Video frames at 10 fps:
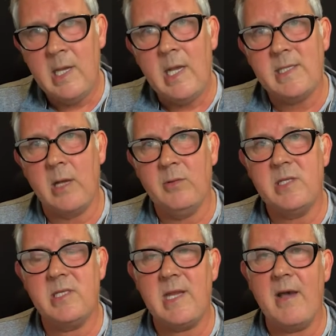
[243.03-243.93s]
It's how the
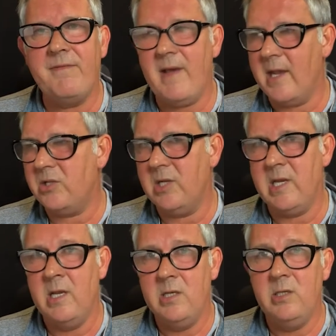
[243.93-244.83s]
staff
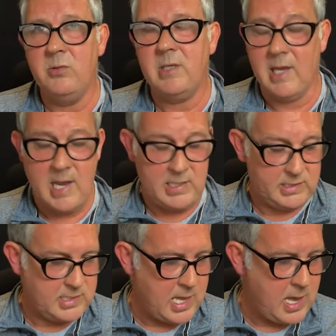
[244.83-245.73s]
actually
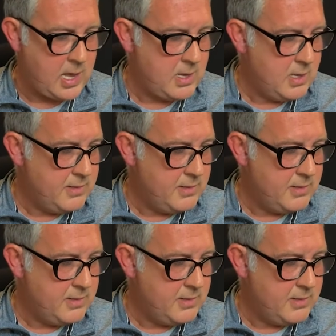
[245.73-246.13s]
utilise their